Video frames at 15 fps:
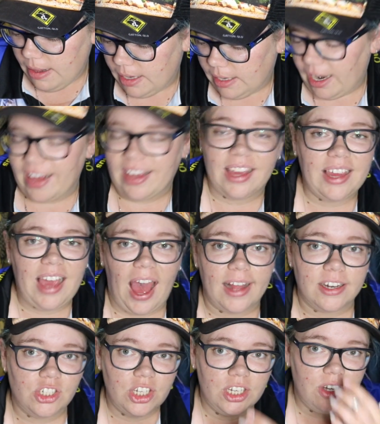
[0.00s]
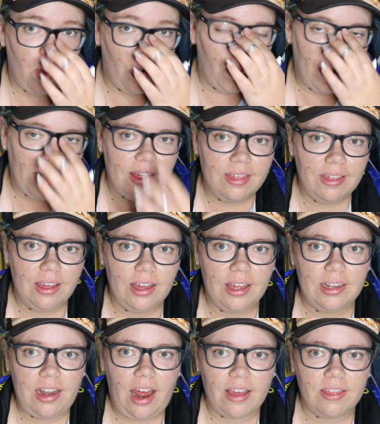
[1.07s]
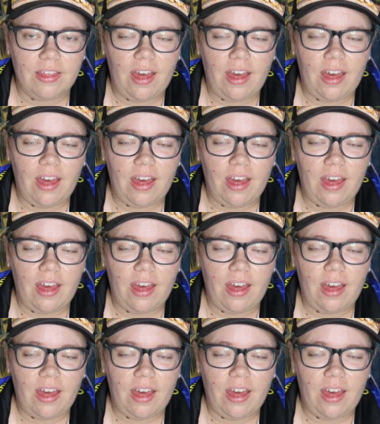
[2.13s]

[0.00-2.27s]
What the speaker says: like catching or anything like